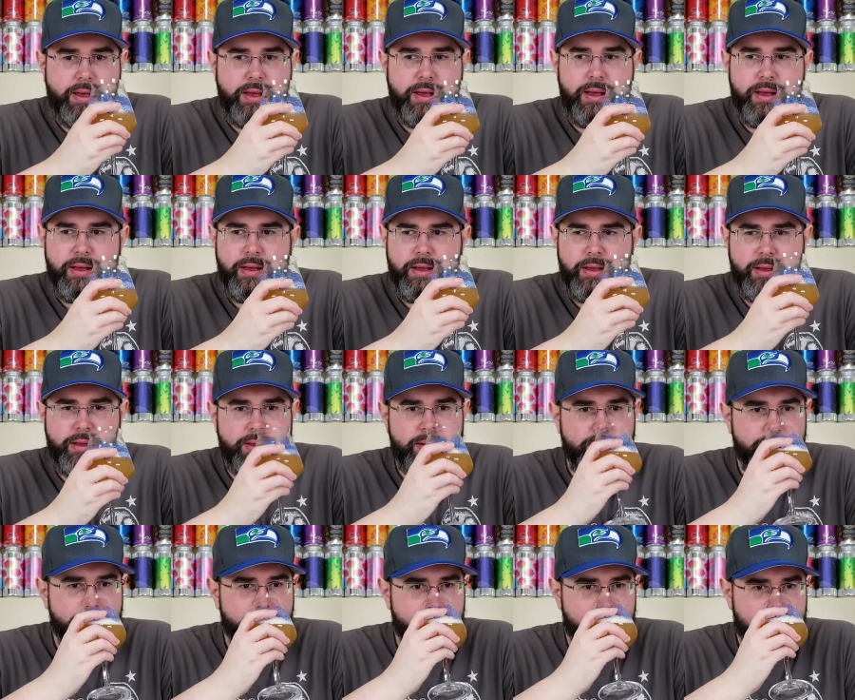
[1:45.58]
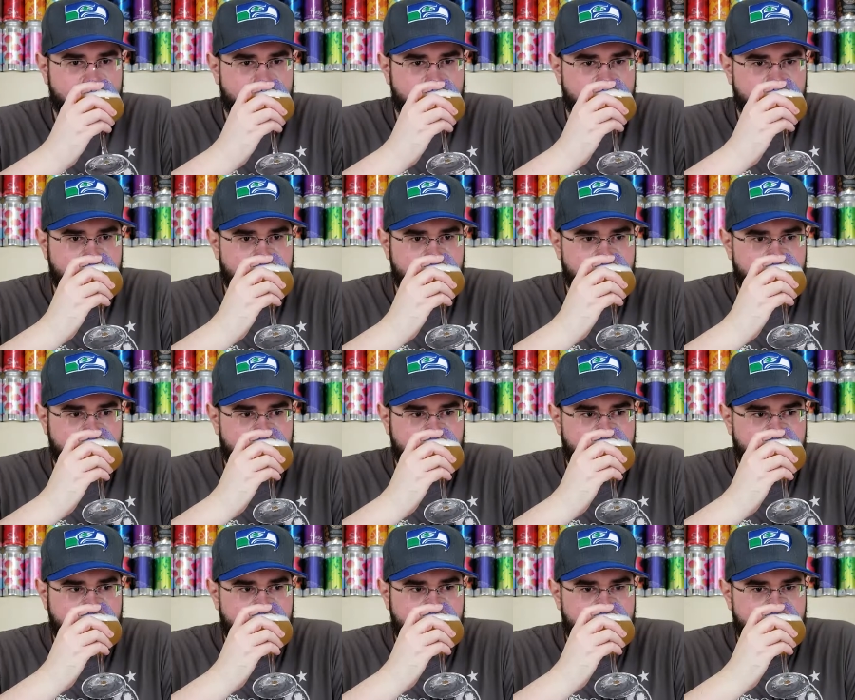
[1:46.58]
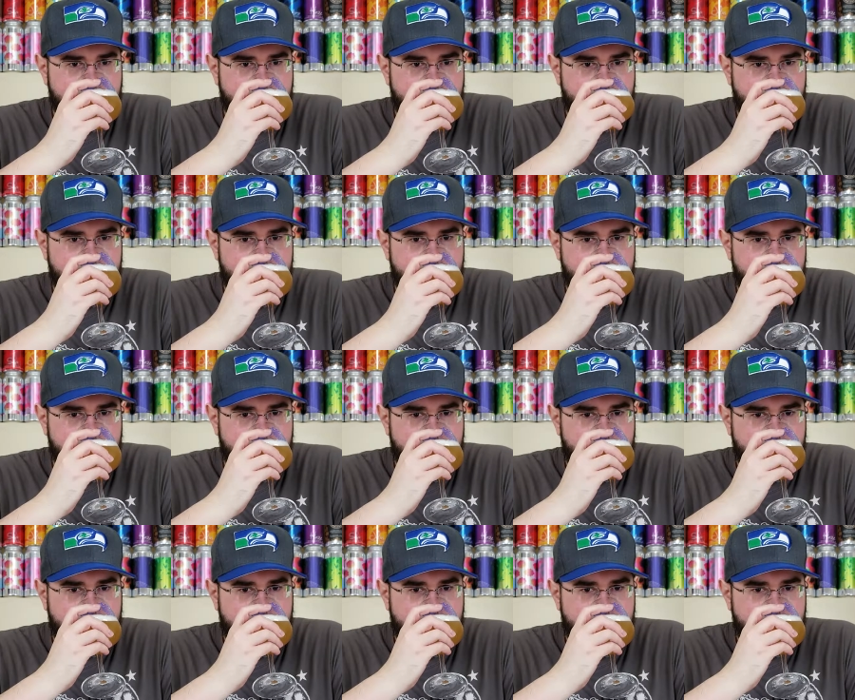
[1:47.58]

Nobody speaks.